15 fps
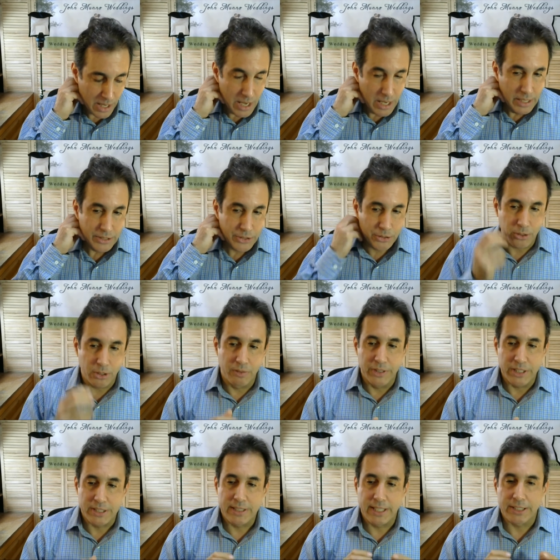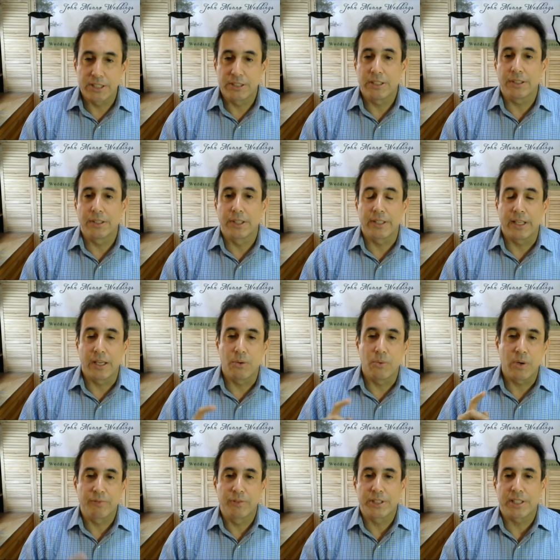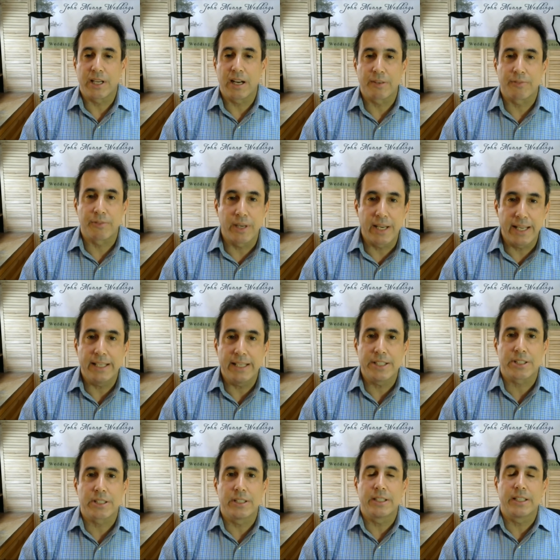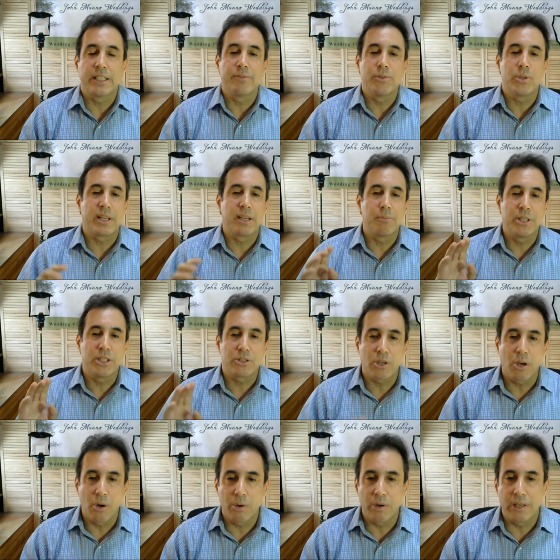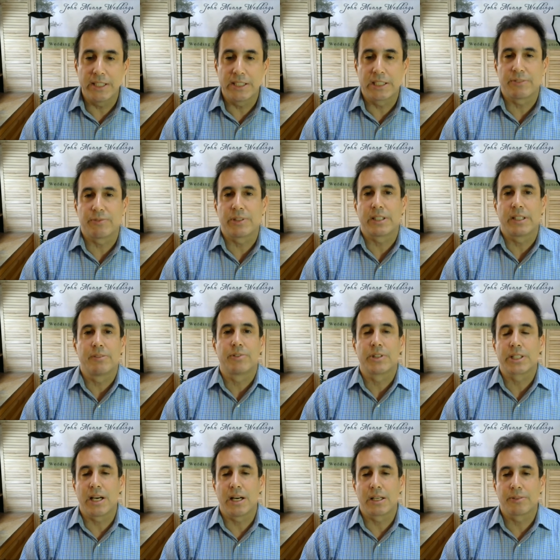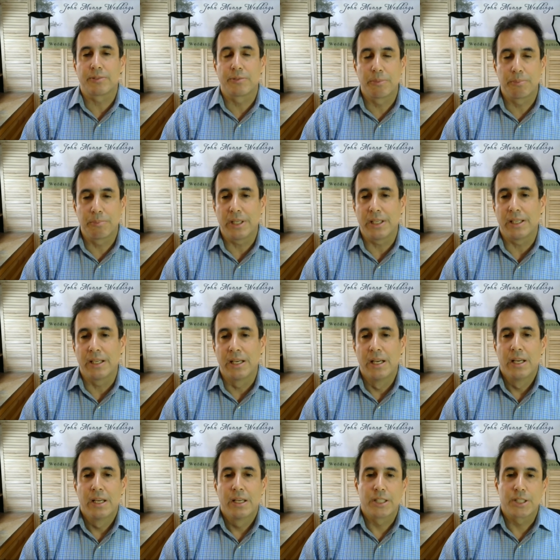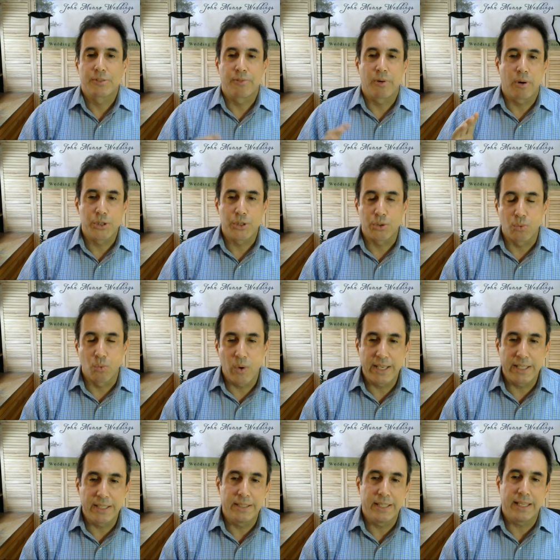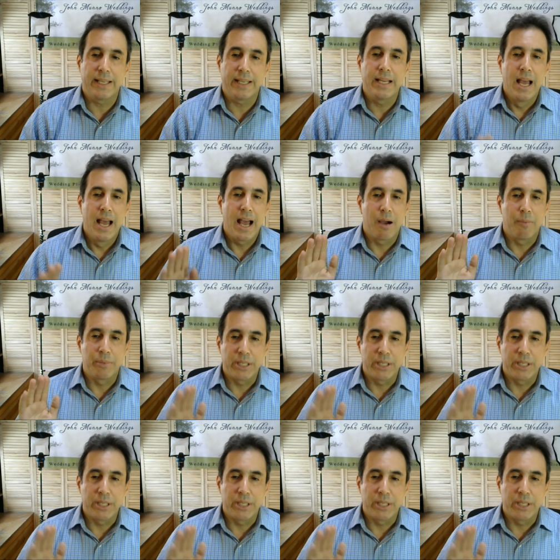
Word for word: Service, that's another thing. What photographer A is going to give you can be totally different than photographer B, as far as your wedding day, how many